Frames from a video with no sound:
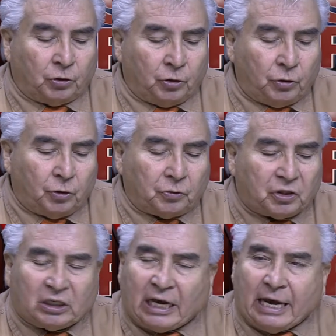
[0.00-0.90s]
Do you
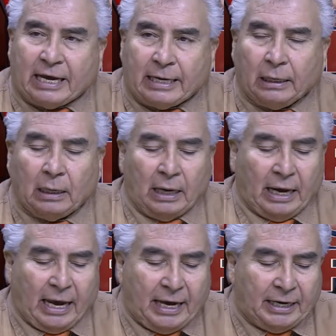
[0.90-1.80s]
see
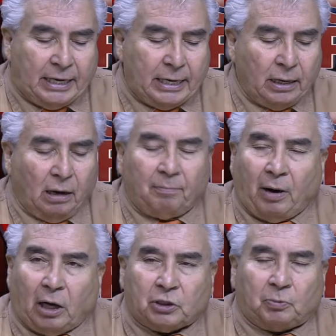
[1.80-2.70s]
any
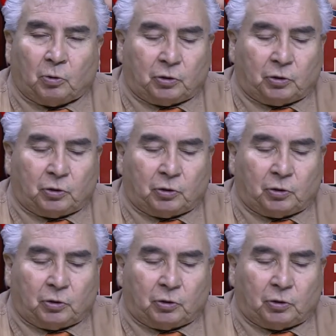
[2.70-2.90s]
possible